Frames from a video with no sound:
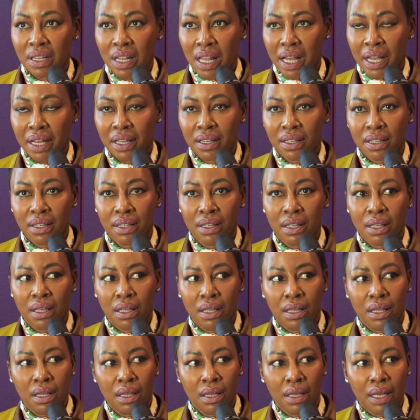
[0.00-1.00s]
Like,
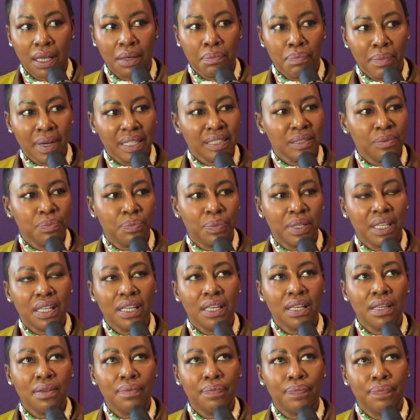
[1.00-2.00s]
it must
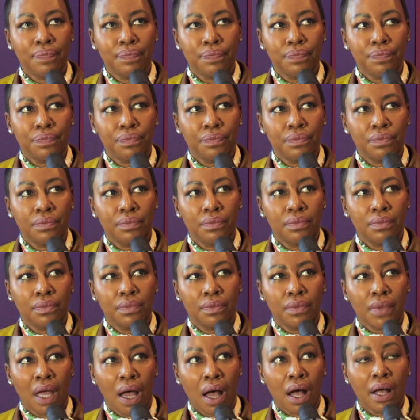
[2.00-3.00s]
be.
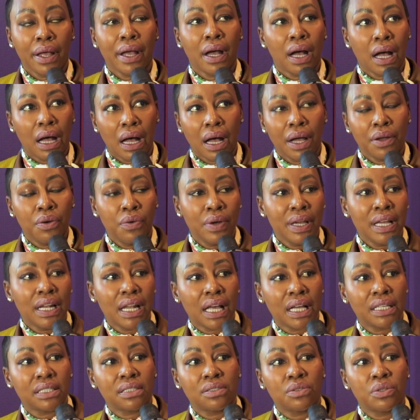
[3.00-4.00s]
I
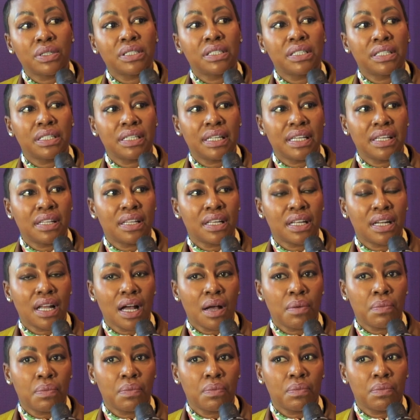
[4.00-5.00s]
realized recently that
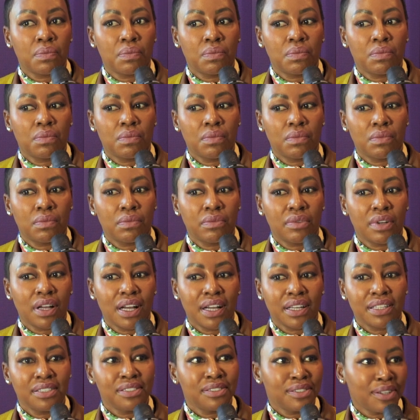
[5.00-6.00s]
I
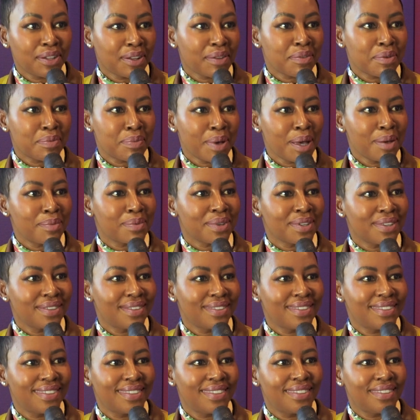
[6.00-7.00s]
can still have a baby.
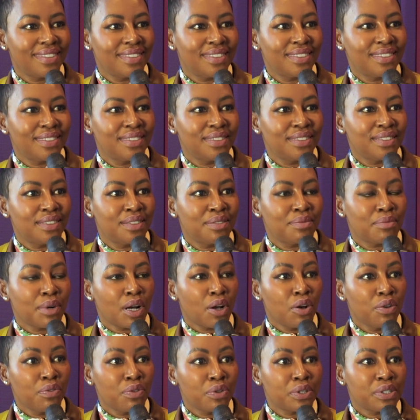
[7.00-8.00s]
My
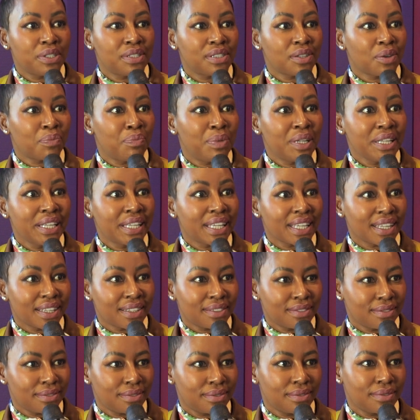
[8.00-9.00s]
ovaries are blinking
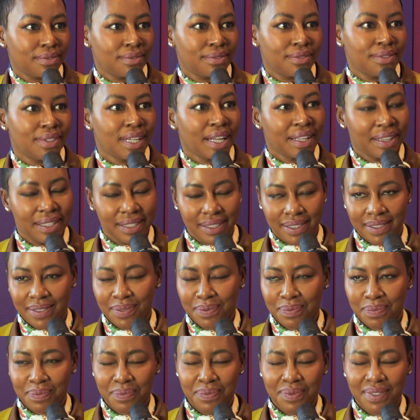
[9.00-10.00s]
like this.
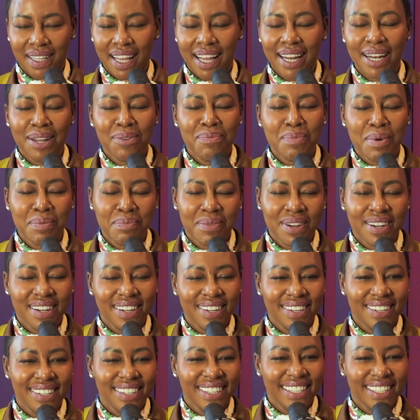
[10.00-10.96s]
Hello, mama.